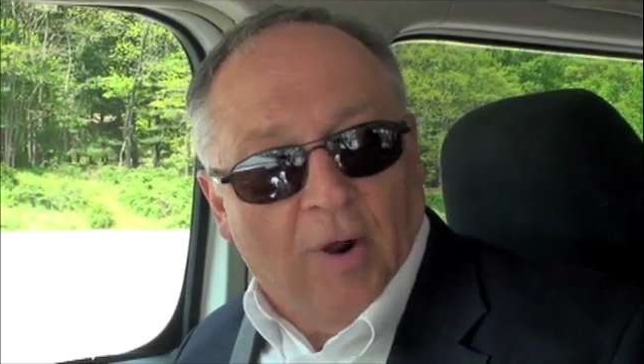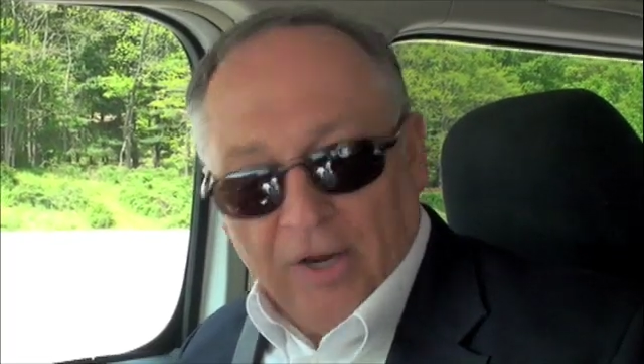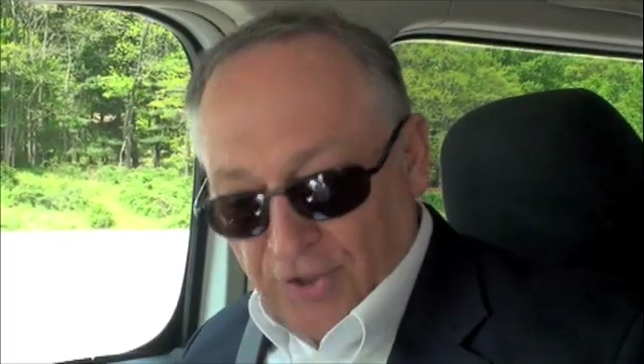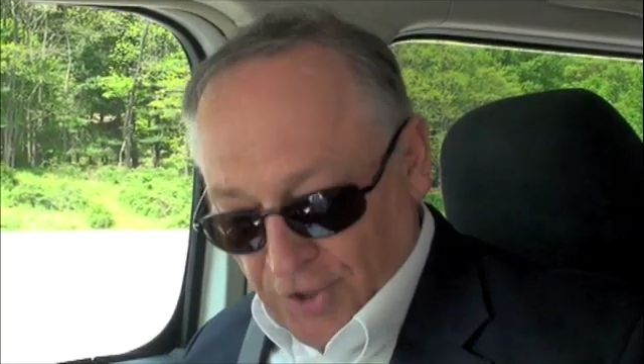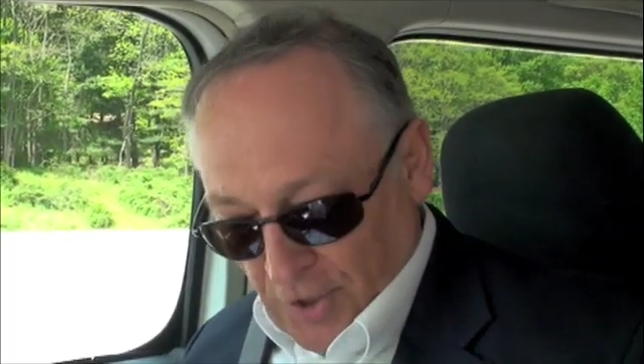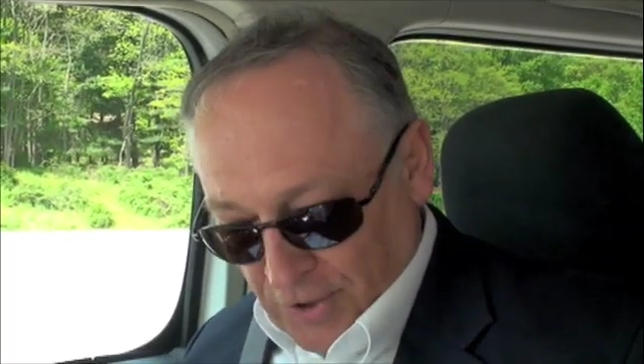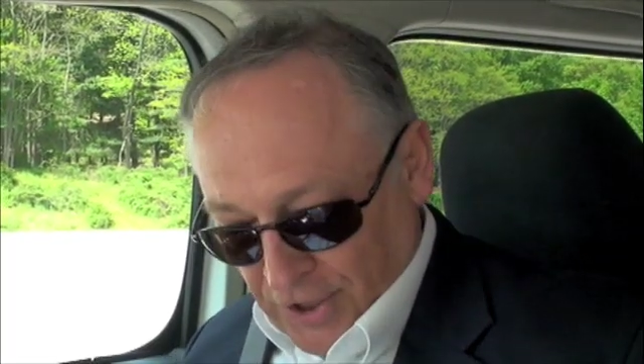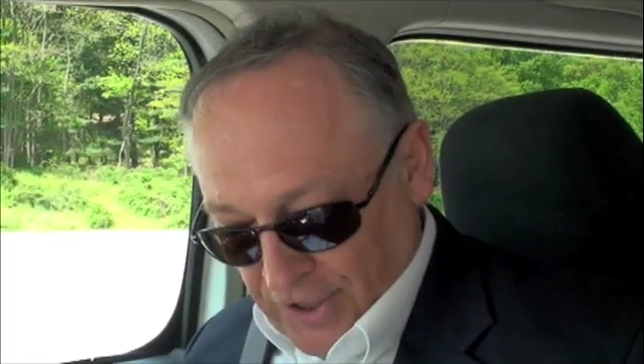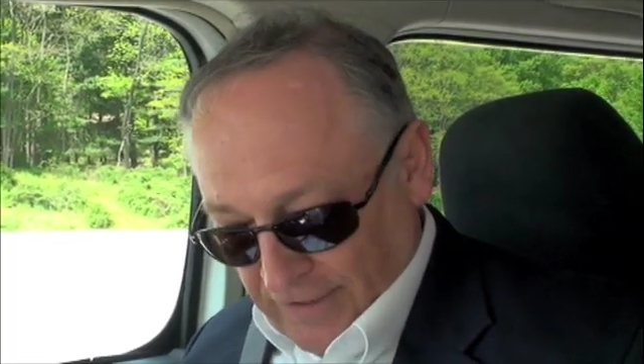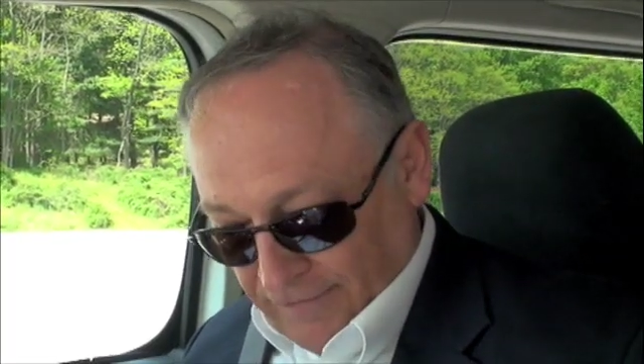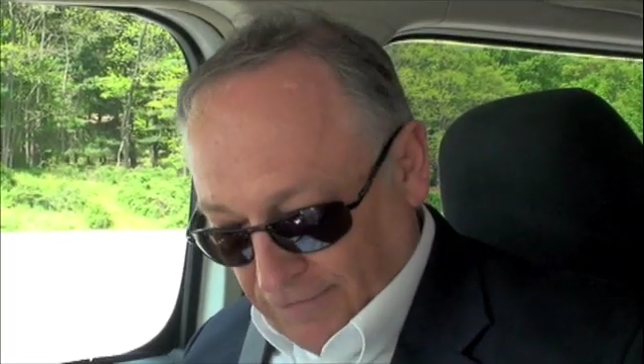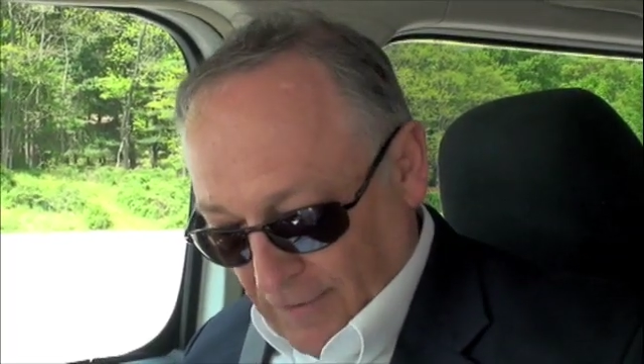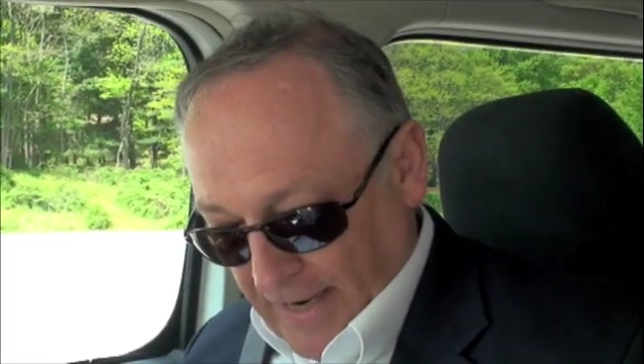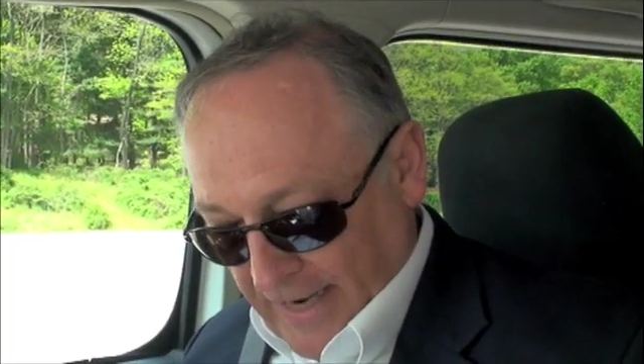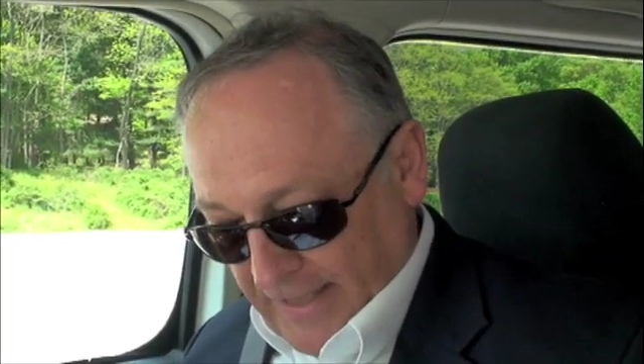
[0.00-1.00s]
well, associate
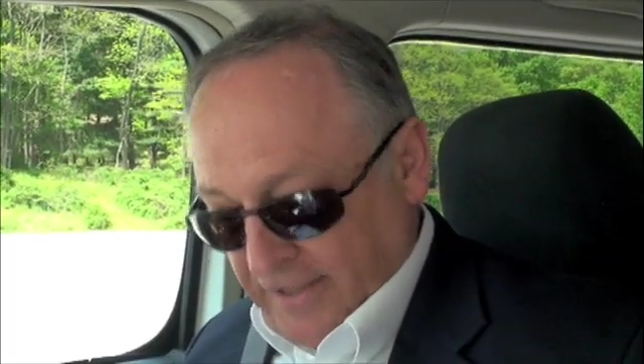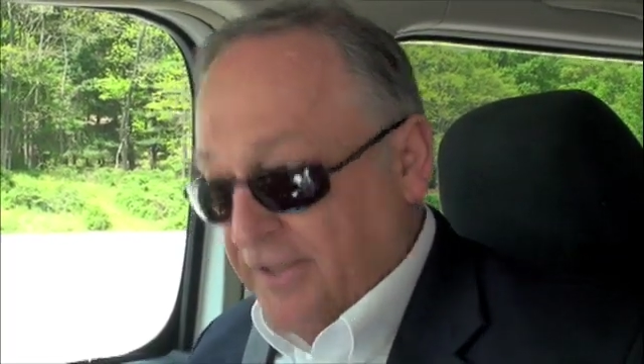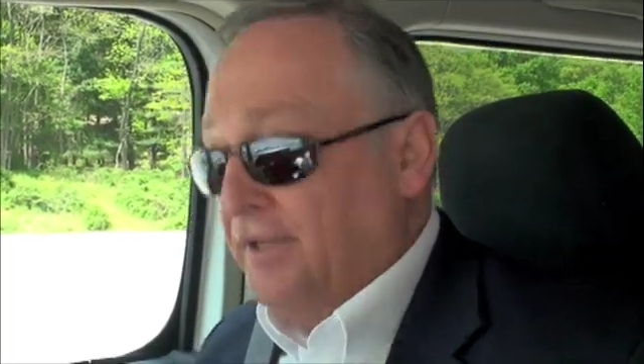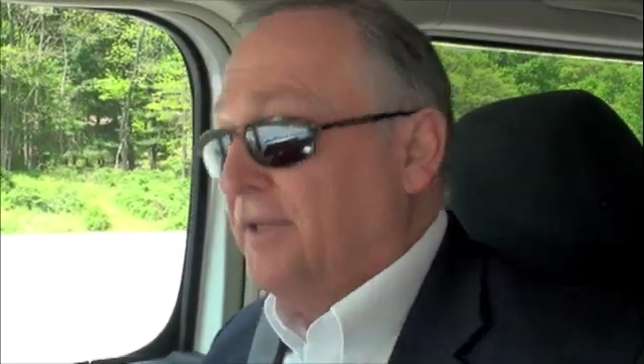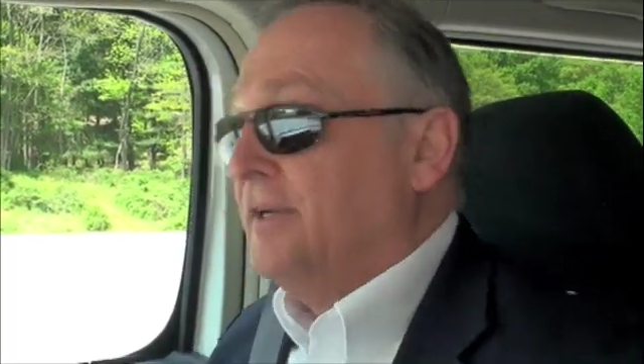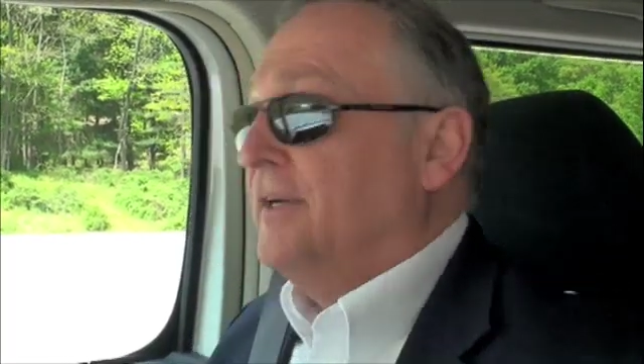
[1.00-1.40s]
friend,